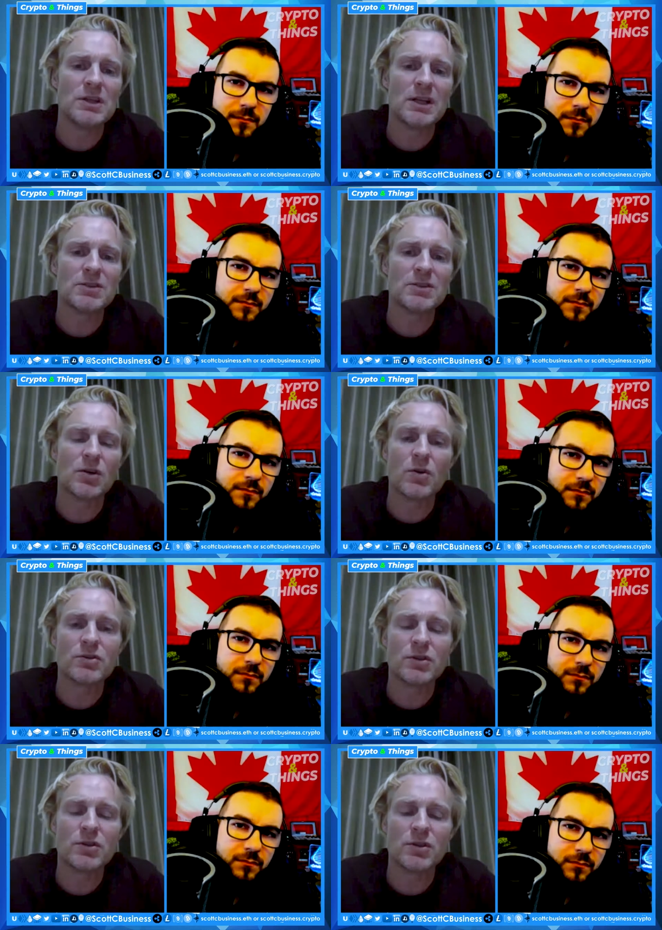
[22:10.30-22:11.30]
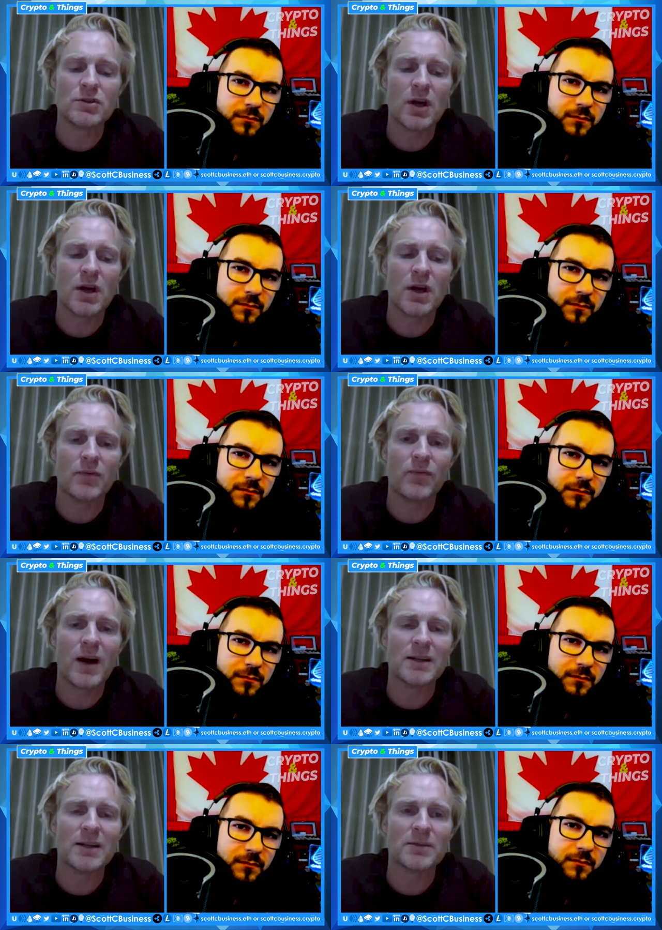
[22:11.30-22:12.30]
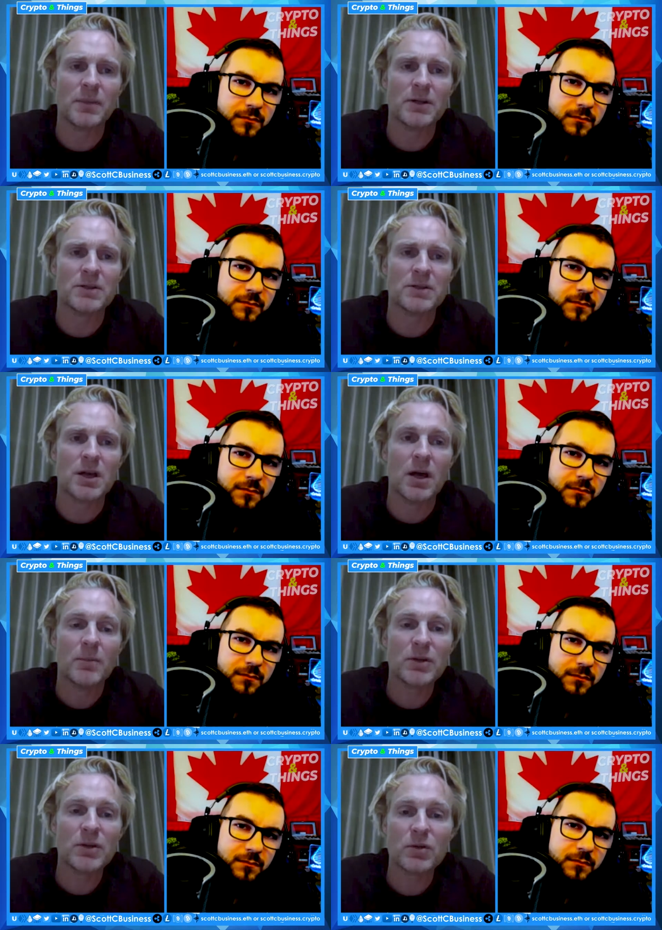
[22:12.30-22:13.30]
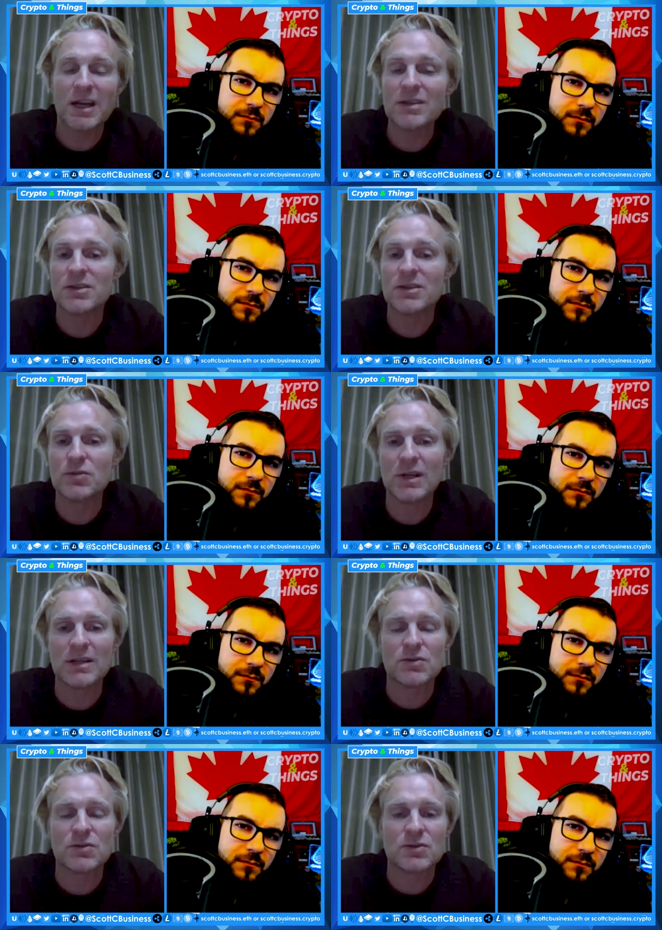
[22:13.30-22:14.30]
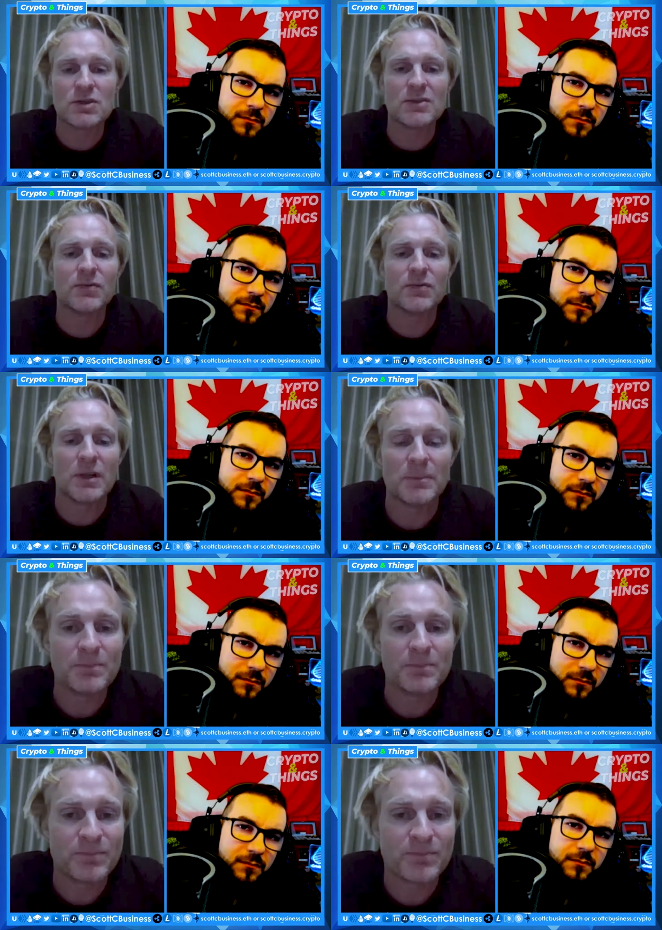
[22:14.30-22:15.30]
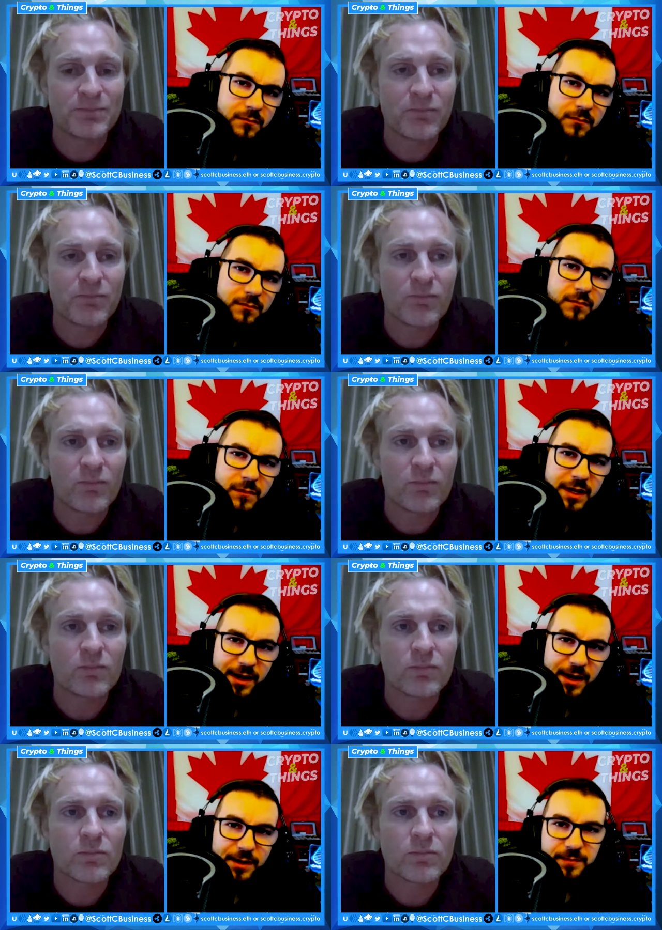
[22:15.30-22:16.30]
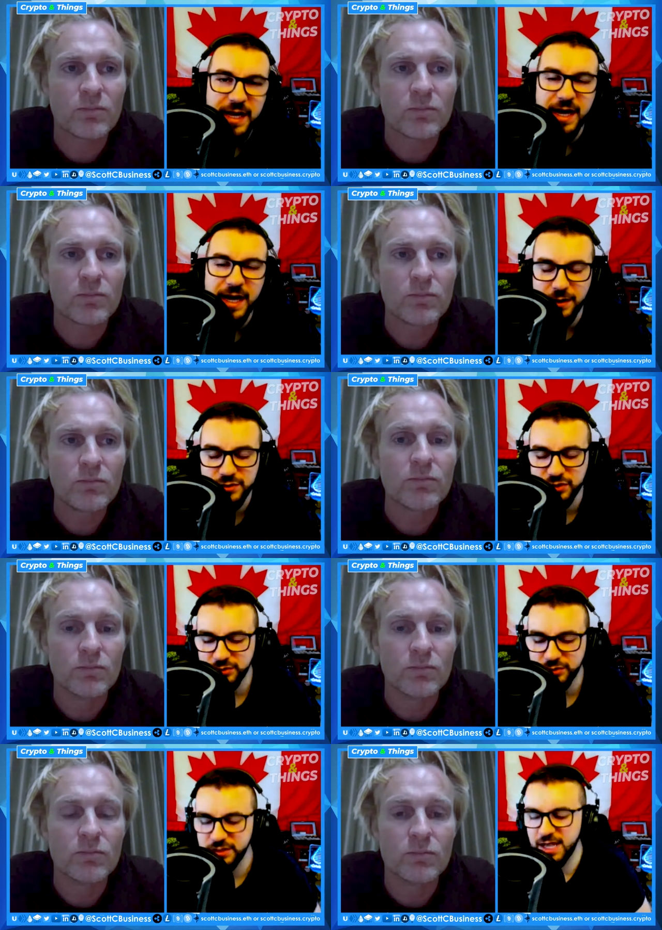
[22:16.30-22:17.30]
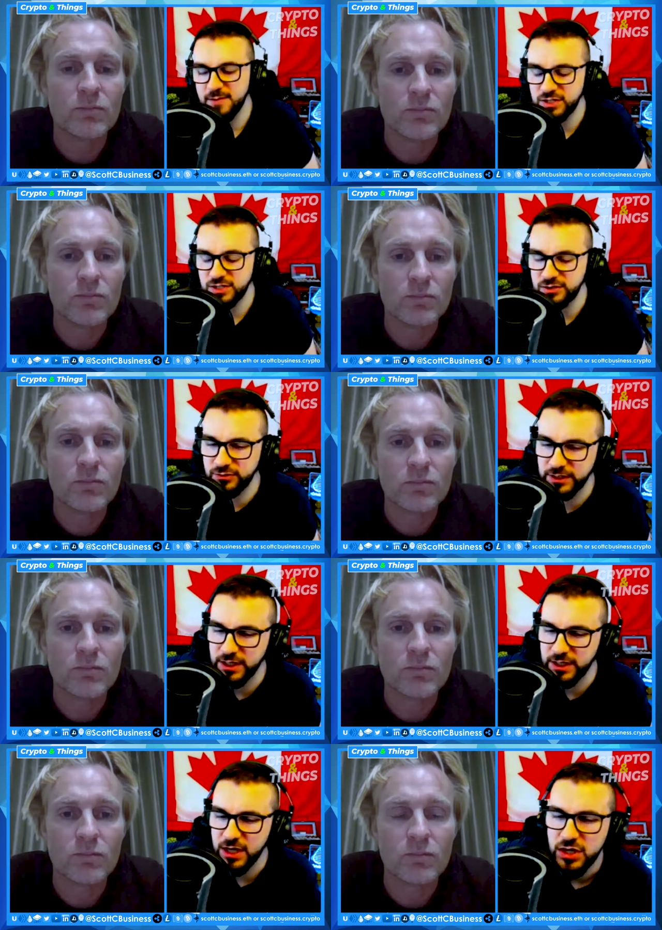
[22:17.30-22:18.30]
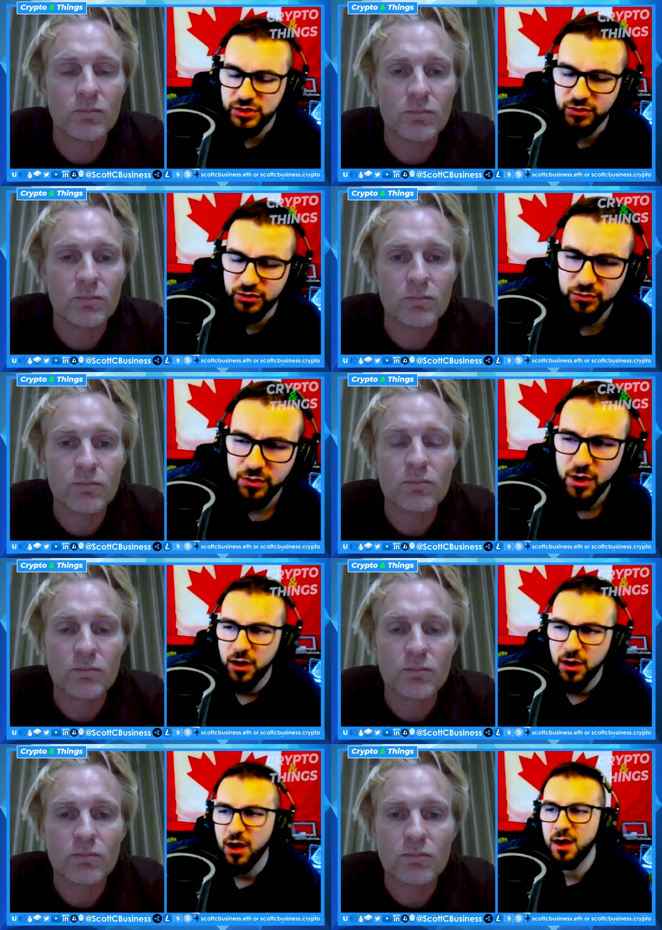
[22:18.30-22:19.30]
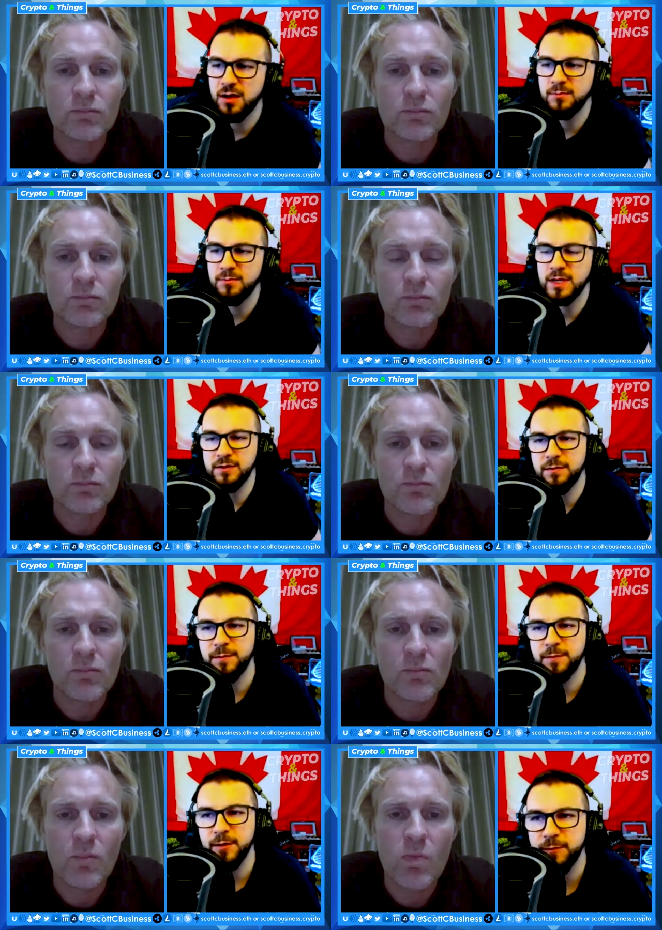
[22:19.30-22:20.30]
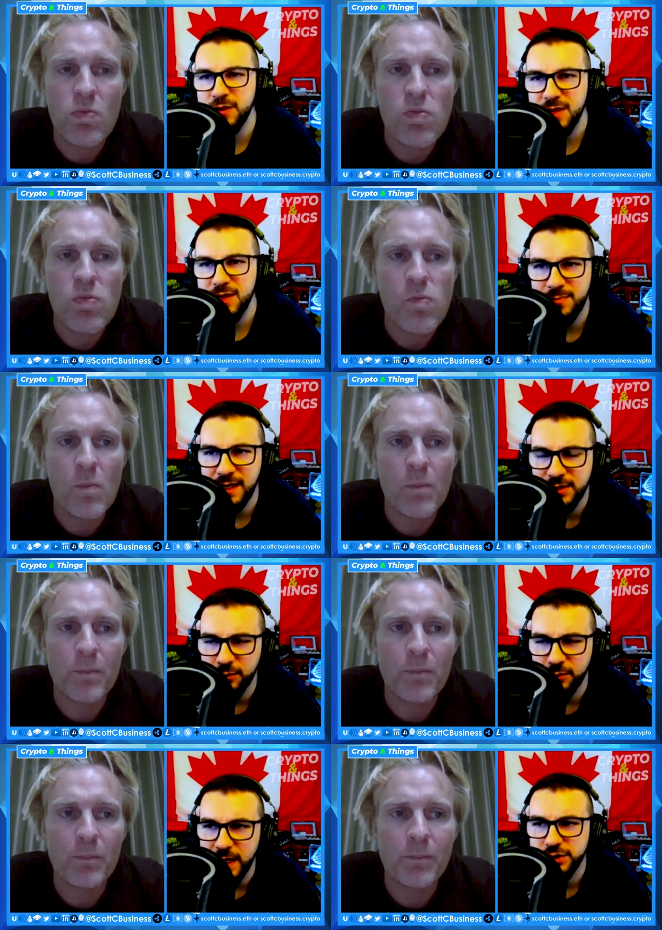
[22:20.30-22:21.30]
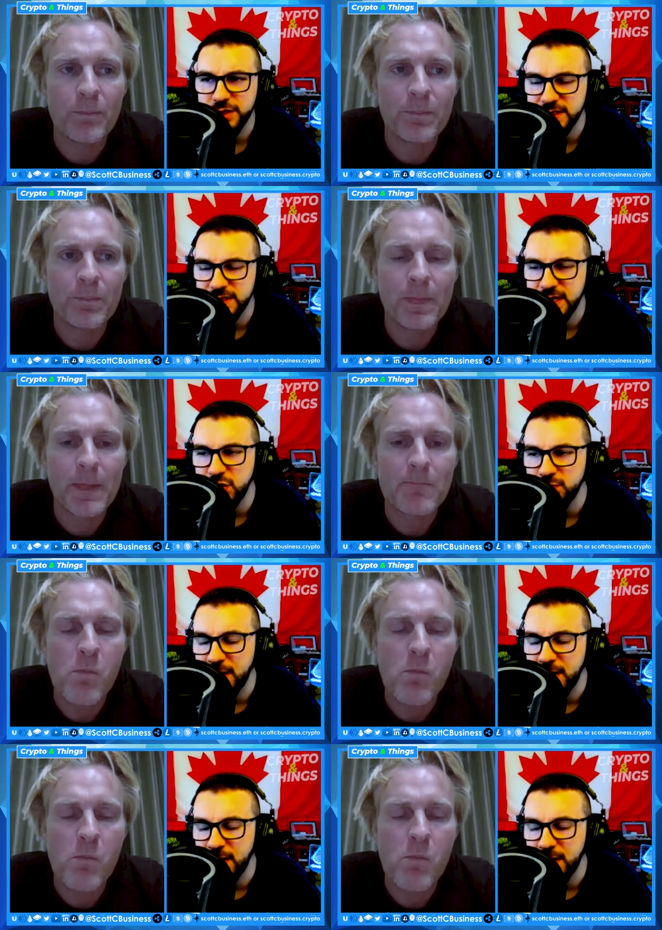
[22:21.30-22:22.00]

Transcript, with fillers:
Speaker 1: That's a constant uh, fight, but uh, Bitcoin Cash is doing that successfully.
Speaker 2: Yeah, yeah, absolutely, absolutely. So um, for, for the big donations that